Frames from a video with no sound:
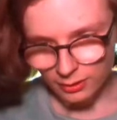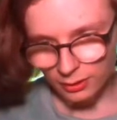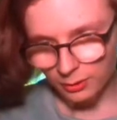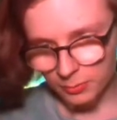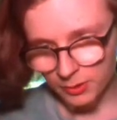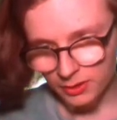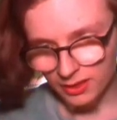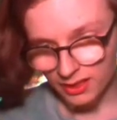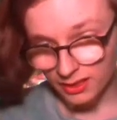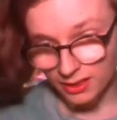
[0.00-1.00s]
You can put
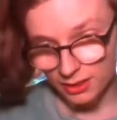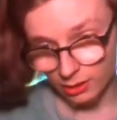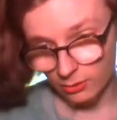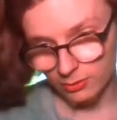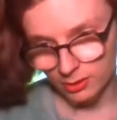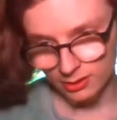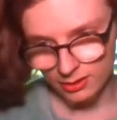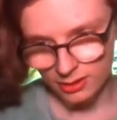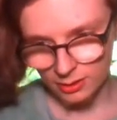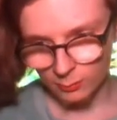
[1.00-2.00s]
the adult in
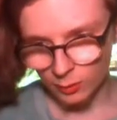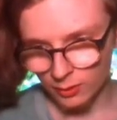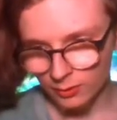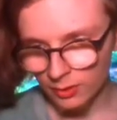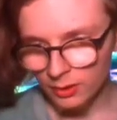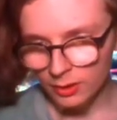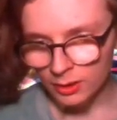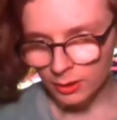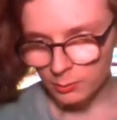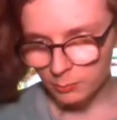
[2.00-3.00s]
someone,
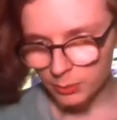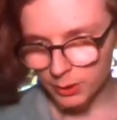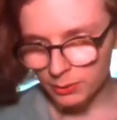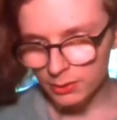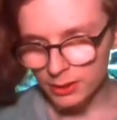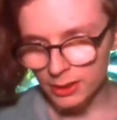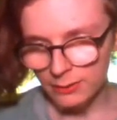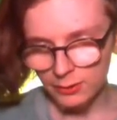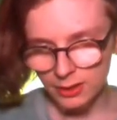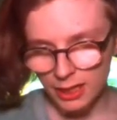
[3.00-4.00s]
but you can
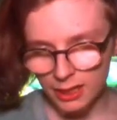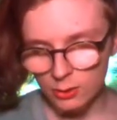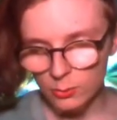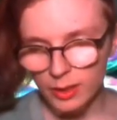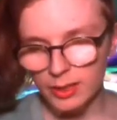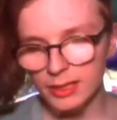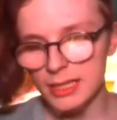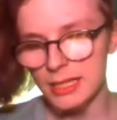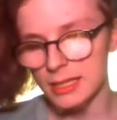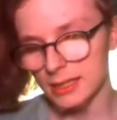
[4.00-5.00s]
never take away the
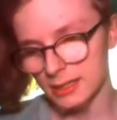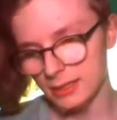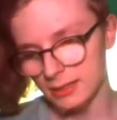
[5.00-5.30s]
kid.